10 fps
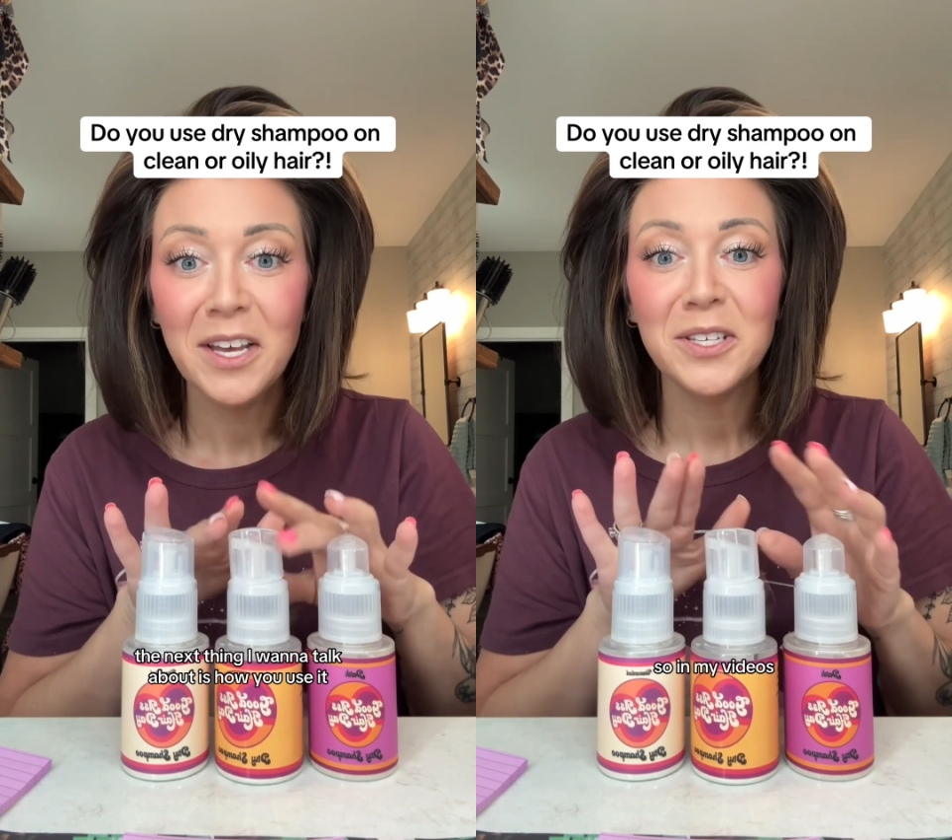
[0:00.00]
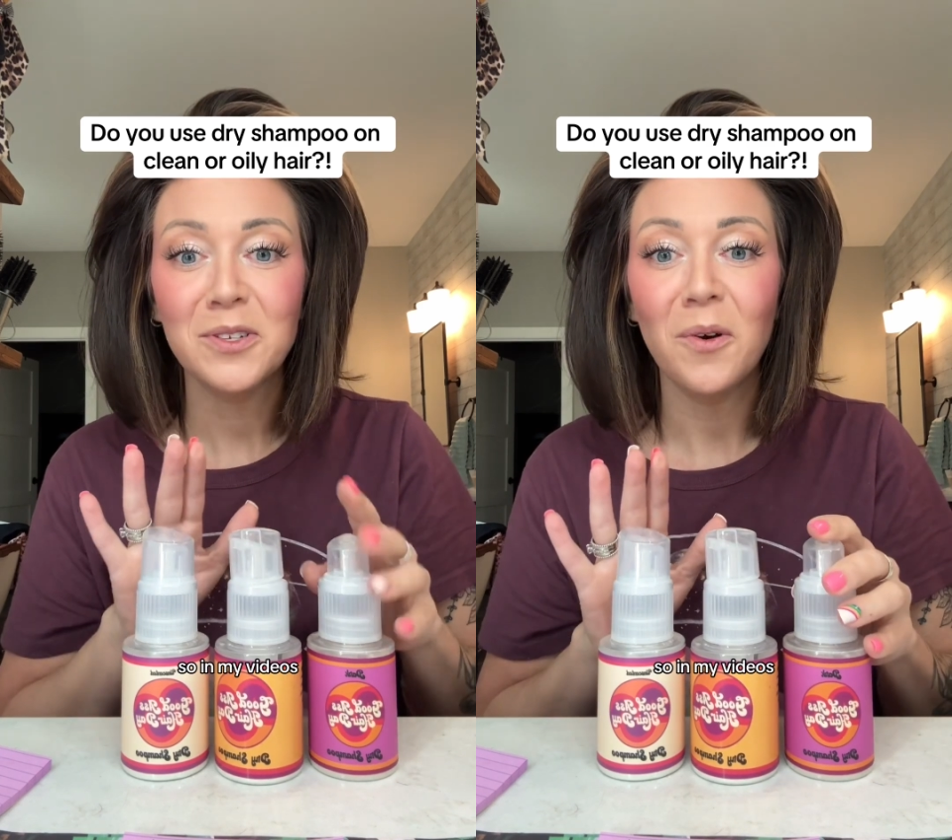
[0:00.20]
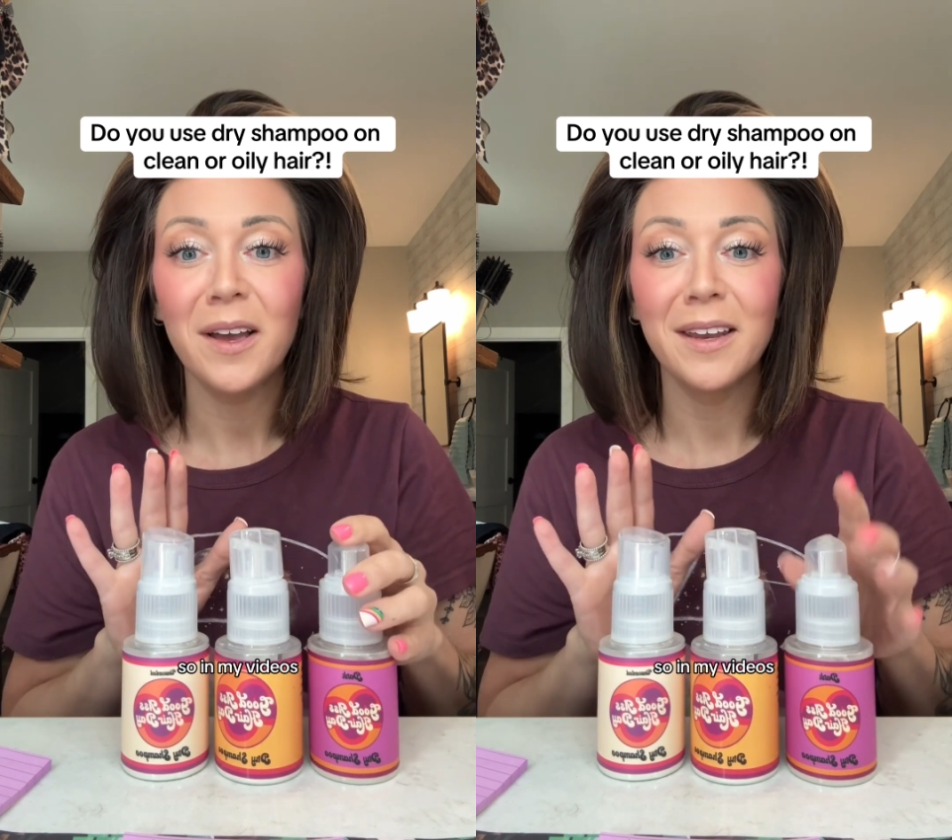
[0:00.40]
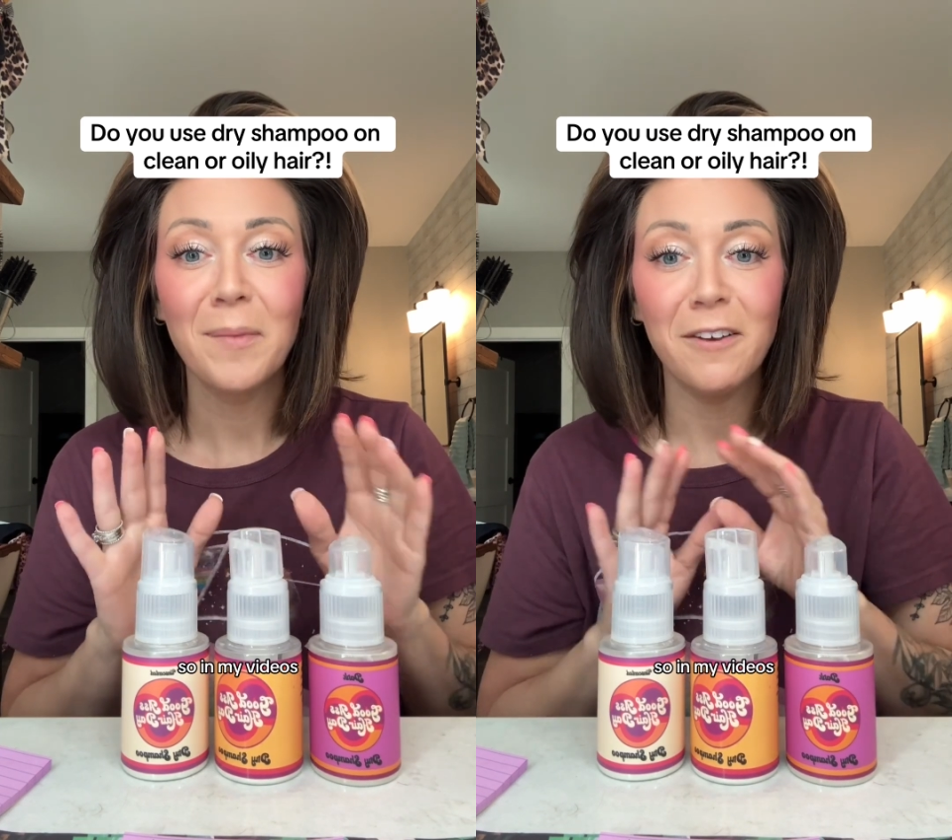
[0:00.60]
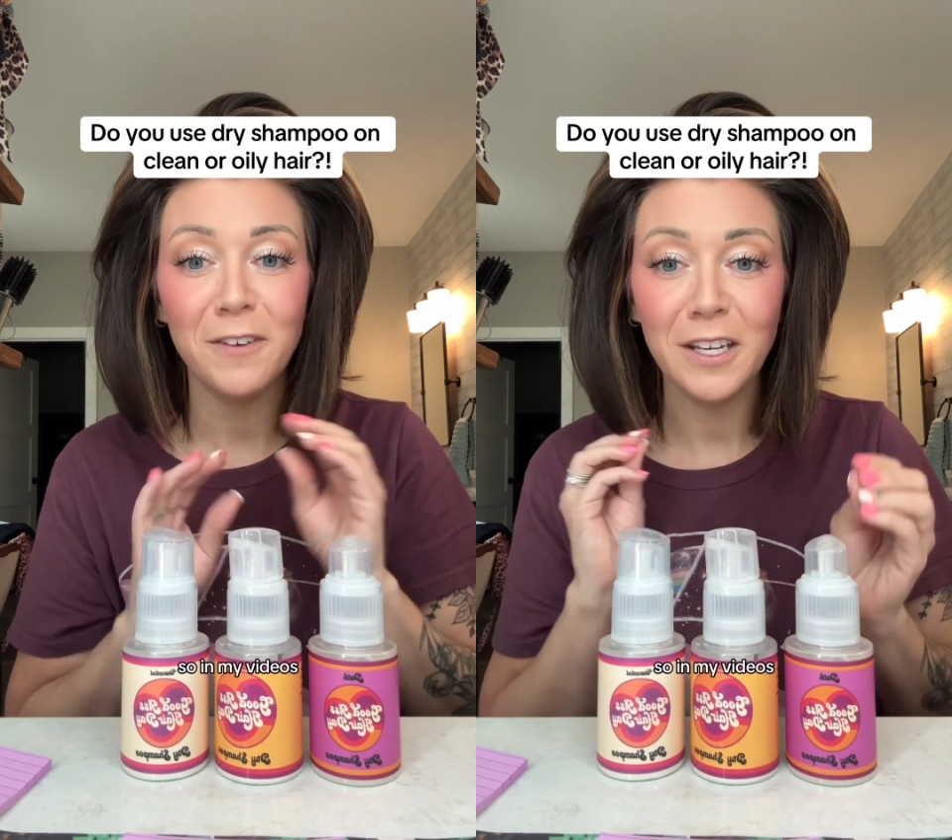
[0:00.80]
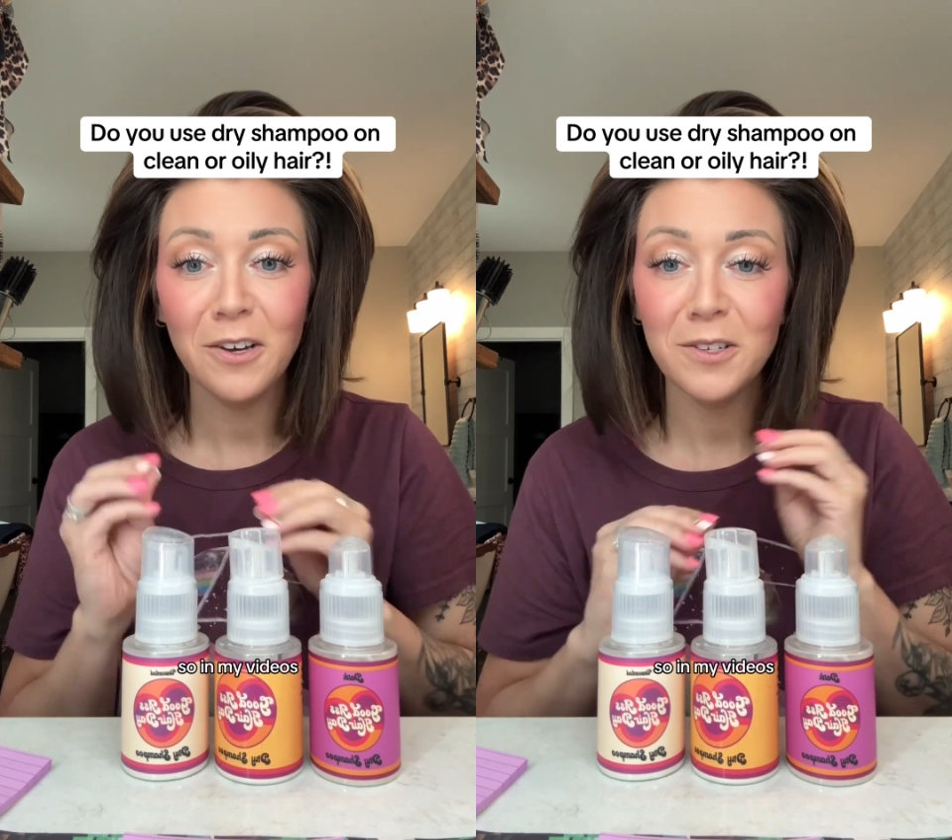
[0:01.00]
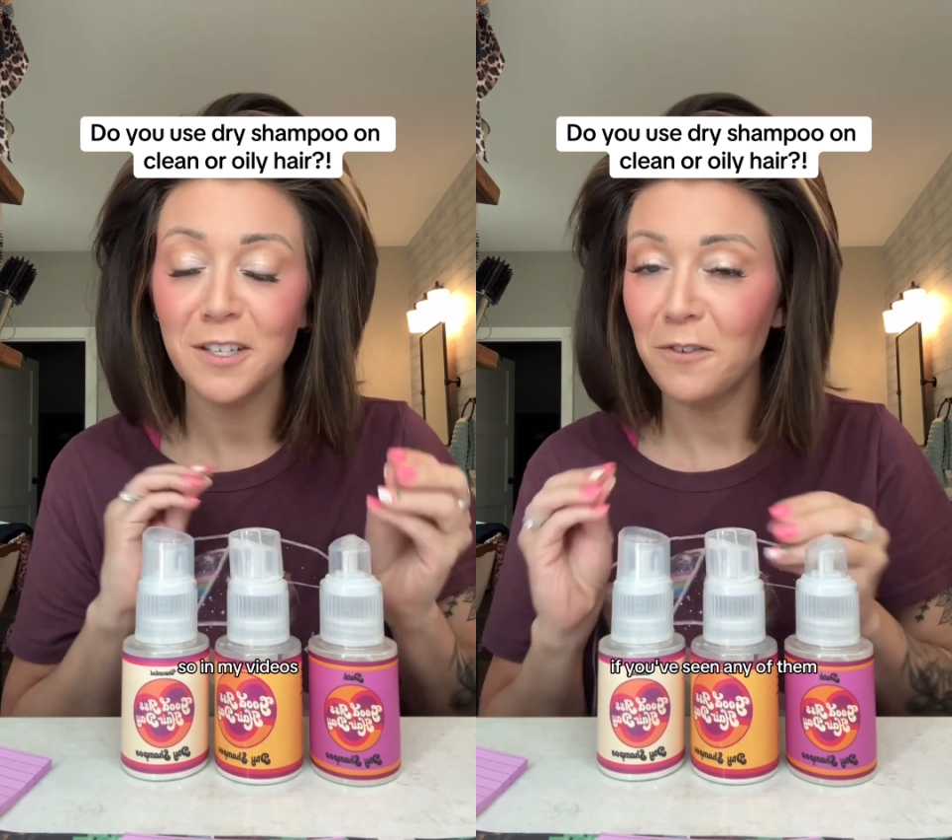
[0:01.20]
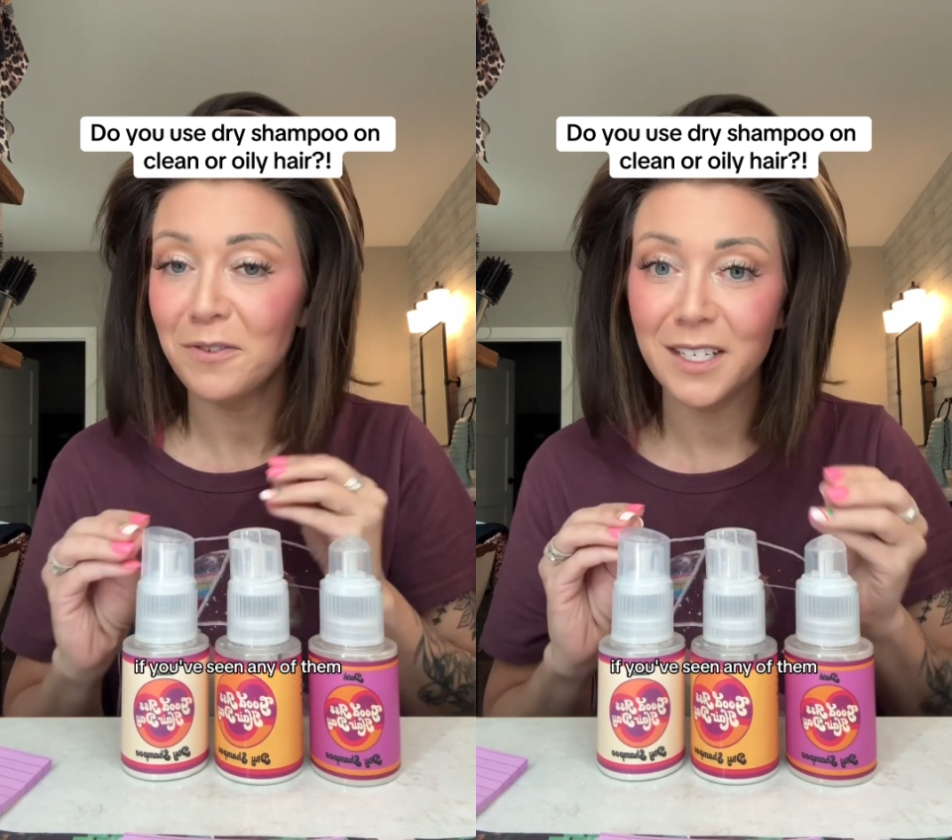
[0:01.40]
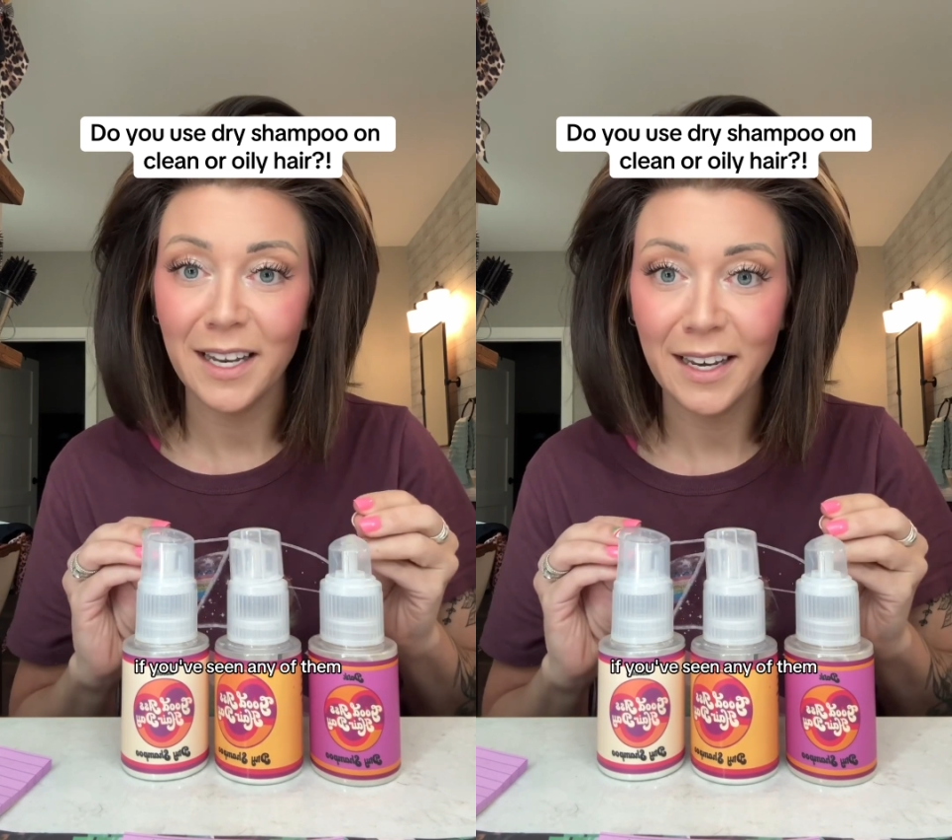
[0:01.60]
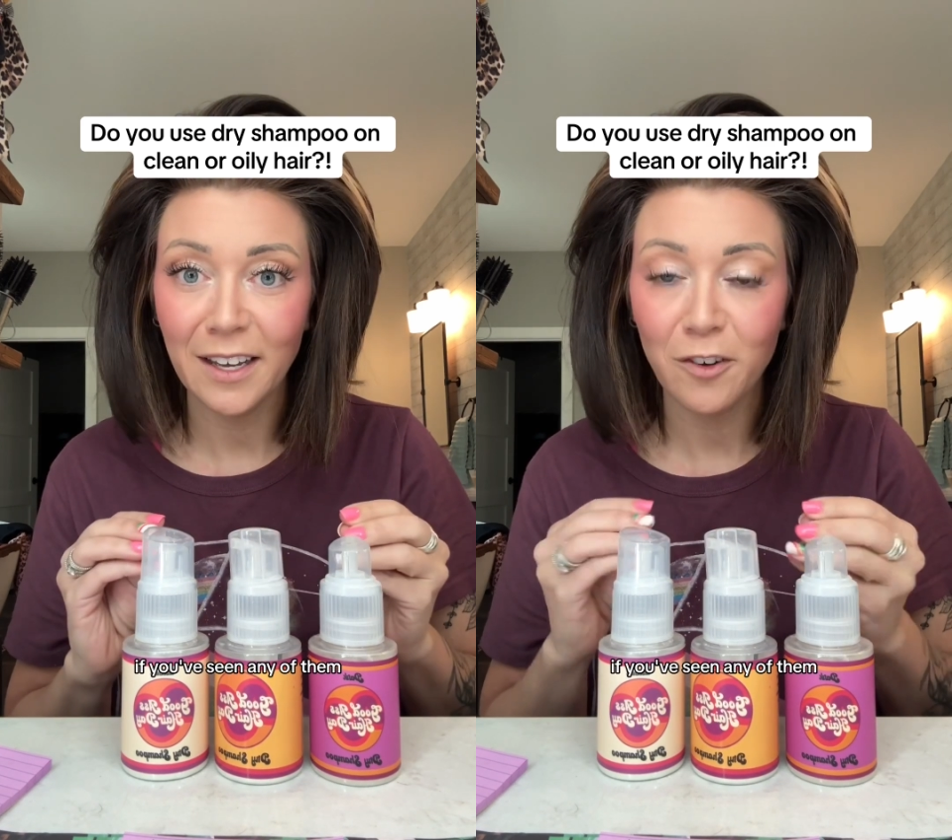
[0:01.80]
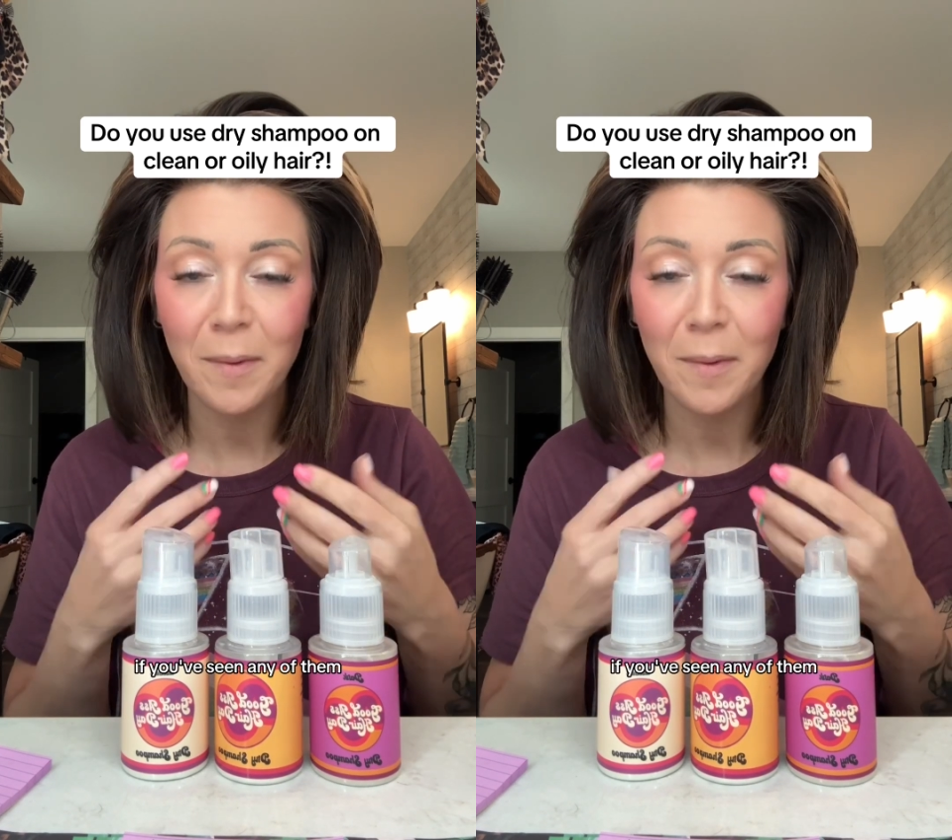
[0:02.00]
So in my videos, if you've seen any of them,